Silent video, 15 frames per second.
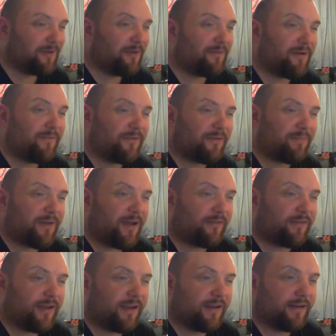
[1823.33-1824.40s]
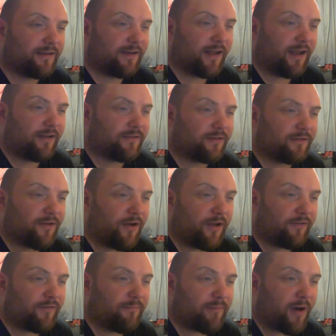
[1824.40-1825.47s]
Hope you're having a good birthday. He said, hey, I just got
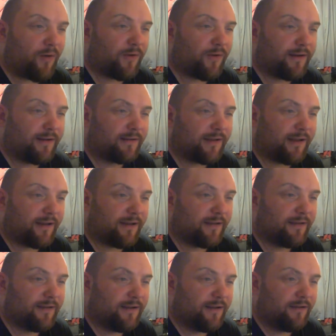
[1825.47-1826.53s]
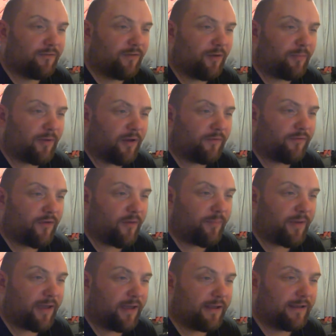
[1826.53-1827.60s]
in from bowling and dinner. We'll be on for a
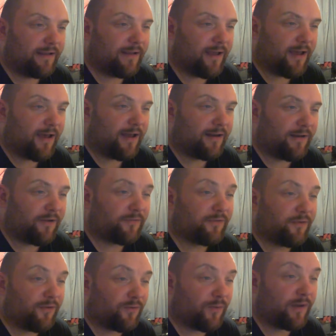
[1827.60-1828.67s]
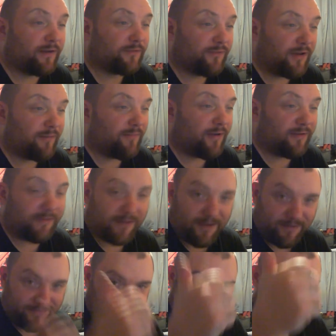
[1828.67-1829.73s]
bit. I'll have to do a quick stream
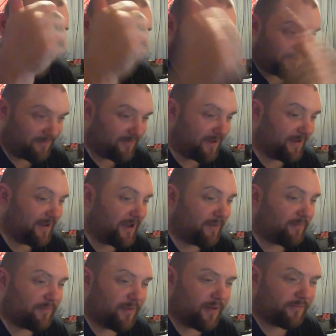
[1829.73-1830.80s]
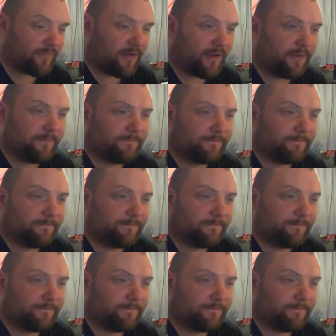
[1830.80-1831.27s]
myself. Nice one, mate. Yeah, happy birthday.